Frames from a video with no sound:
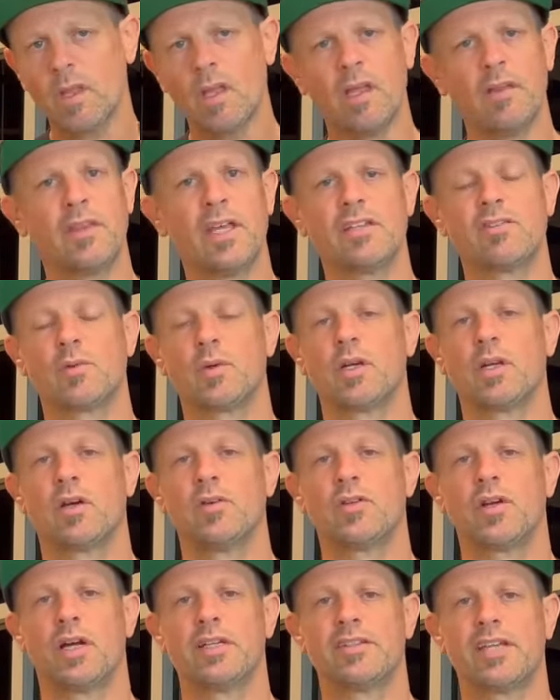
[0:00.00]
That's where a
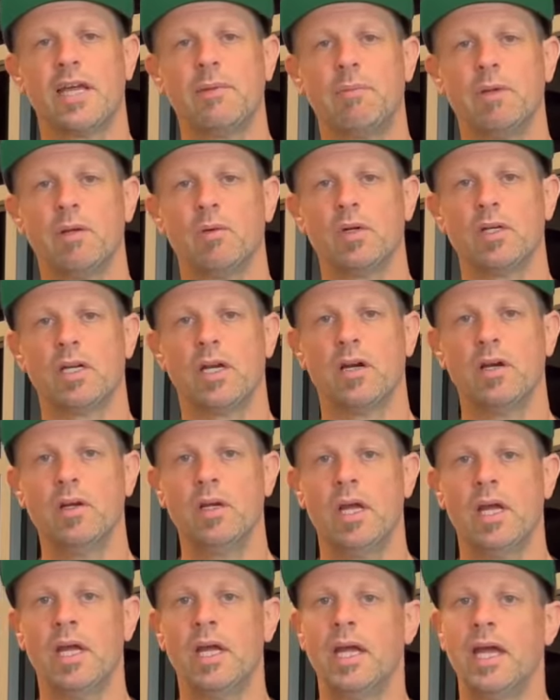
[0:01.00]
low dye taping would go,
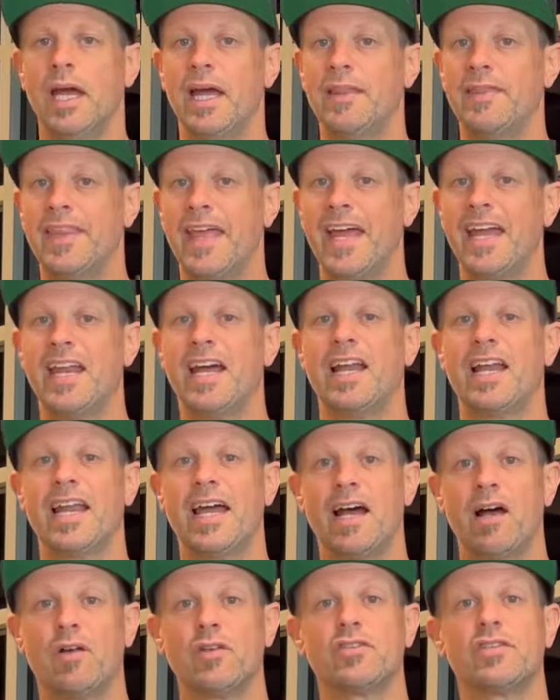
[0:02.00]
and that
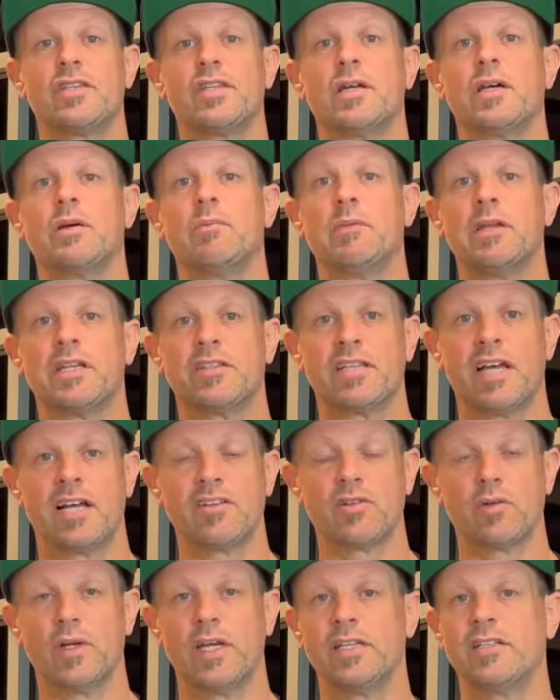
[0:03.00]
allows the
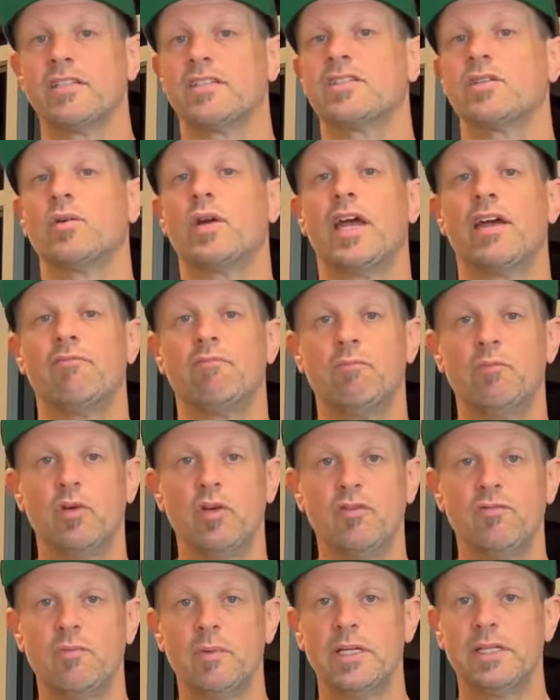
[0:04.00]
metatarsal head to still have
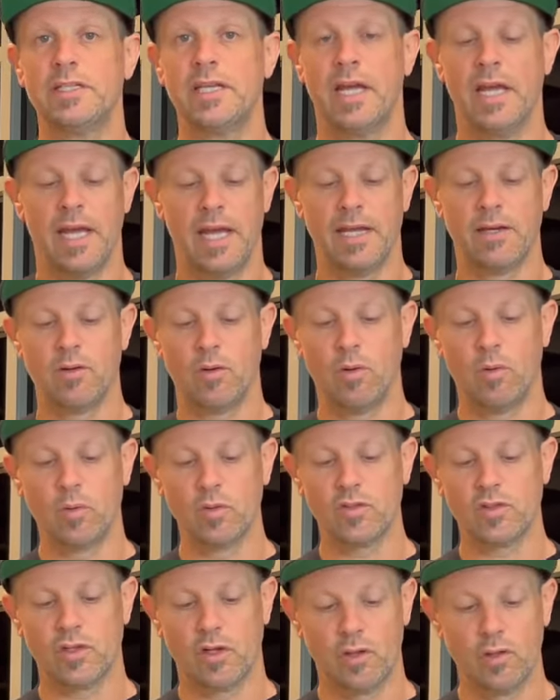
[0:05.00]
movement and
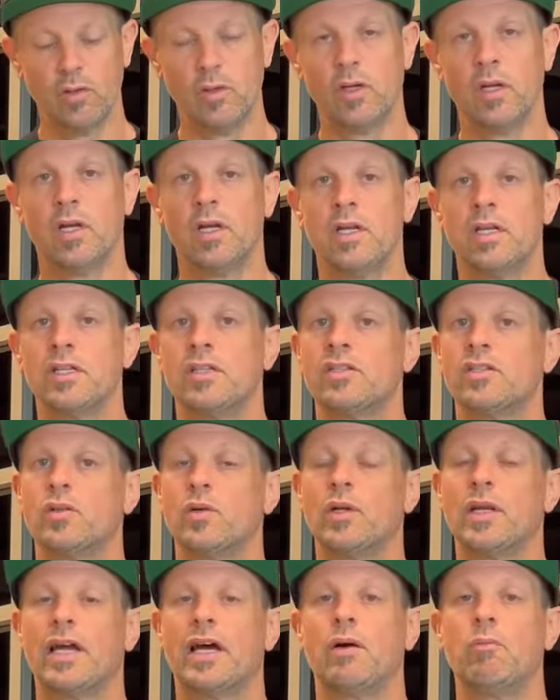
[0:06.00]
also
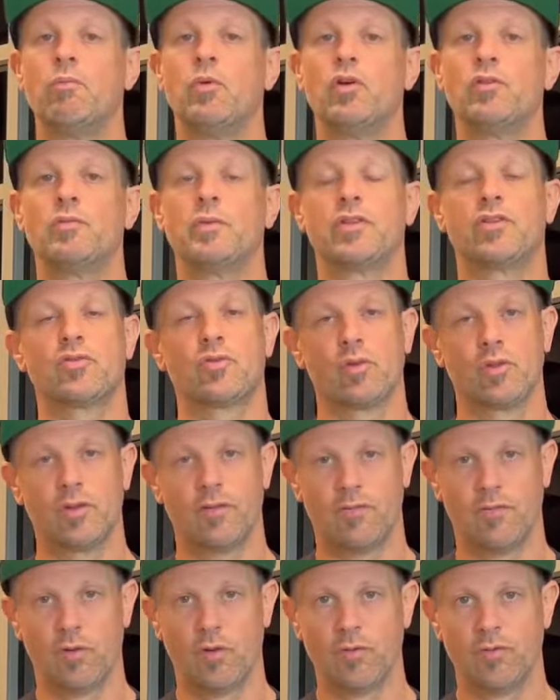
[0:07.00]
to allow movement through the
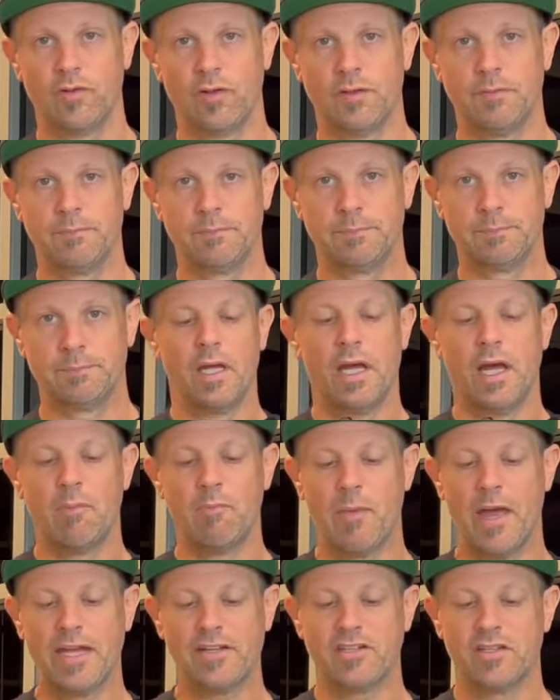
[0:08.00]
forefoot.
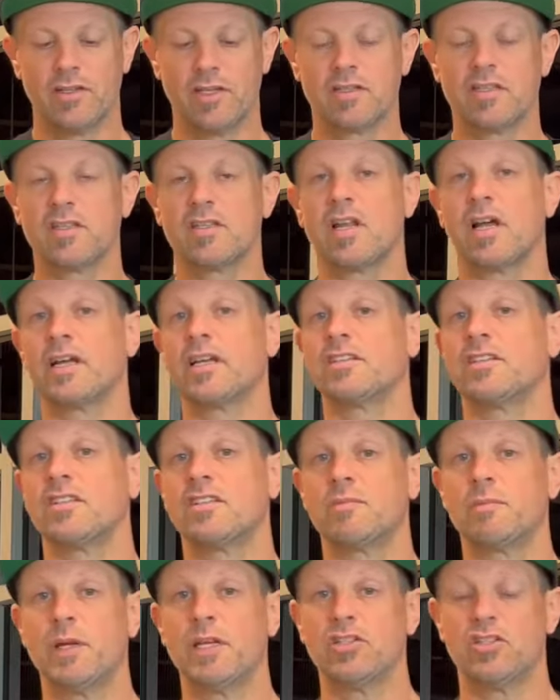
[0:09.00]
Imagine this is like a
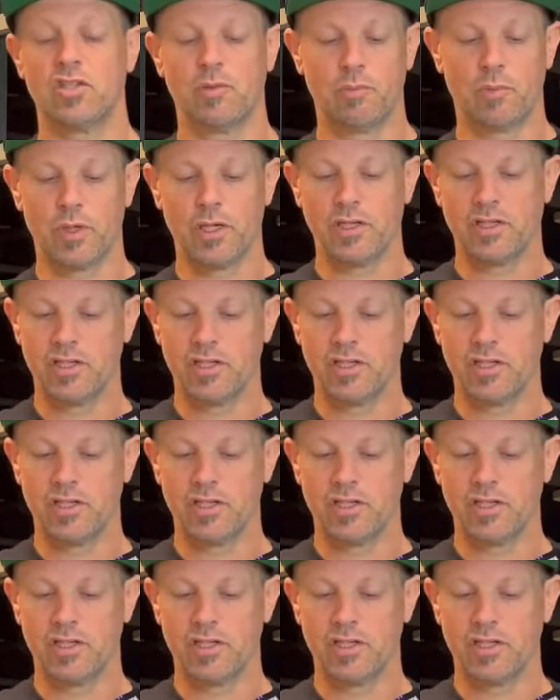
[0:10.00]
suspension bridge.